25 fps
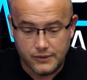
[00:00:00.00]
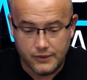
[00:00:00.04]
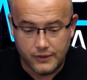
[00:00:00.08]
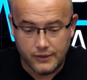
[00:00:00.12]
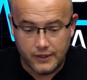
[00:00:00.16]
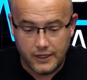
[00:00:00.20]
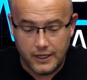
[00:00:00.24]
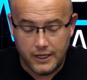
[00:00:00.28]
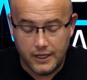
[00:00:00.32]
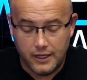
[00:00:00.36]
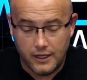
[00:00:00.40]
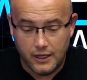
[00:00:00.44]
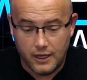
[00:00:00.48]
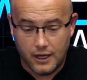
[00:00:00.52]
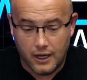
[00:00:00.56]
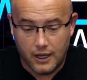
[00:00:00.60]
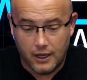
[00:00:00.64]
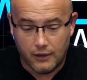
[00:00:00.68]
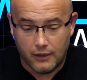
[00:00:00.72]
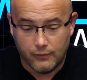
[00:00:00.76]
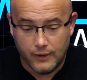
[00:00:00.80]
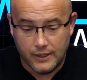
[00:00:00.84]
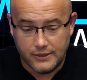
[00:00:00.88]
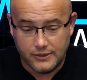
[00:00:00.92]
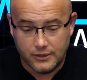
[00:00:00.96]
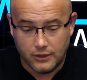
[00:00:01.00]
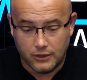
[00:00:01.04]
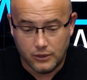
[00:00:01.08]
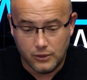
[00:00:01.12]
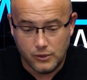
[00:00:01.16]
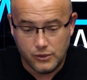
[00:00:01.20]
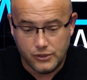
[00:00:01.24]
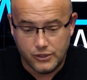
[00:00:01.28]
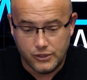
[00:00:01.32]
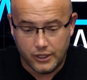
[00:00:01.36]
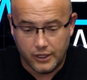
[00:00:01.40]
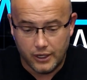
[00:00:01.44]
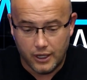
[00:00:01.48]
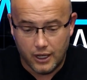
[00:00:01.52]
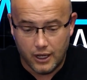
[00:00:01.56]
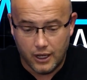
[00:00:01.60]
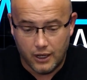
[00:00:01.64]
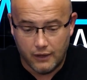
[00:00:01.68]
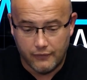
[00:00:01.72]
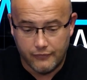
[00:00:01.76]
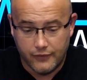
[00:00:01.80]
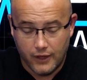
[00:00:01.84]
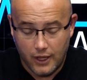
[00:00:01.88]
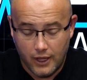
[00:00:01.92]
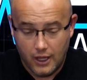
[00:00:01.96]
the resolution
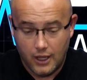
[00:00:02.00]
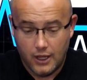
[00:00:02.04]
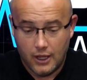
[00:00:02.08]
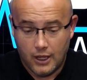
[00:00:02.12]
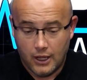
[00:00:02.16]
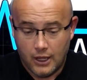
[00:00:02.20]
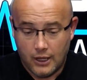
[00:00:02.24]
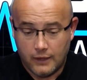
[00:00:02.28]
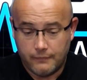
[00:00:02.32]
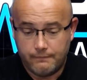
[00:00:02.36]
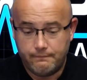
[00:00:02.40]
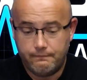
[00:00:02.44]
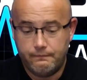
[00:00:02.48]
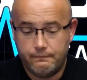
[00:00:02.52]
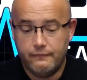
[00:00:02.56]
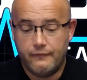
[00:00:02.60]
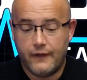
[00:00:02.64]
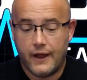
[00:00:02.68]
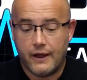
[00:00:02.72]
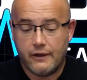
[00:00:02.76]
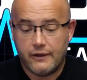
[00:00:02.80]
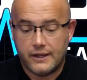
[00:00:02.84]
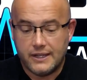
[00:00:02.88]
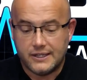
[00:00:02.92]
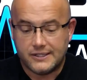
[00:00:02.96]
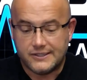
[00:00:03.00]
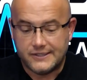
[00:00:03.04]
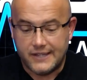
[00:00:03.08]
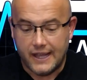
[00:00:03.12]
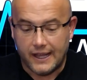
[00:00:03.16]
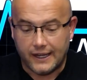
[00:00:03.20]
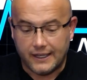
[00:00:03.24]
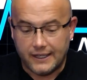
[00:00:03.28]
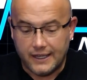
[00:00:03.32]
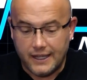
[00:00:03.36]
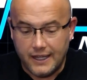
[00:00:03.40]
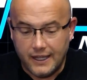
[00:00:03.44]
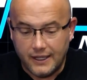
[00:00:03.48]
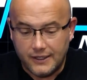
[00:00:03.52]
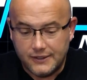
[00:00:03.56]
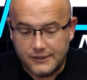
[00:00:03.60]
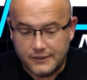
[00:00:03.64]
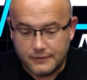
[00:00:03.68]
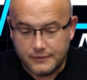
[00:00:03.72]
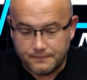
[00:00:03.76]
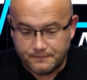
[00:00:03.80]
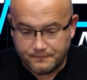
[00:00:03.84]
of various techniques,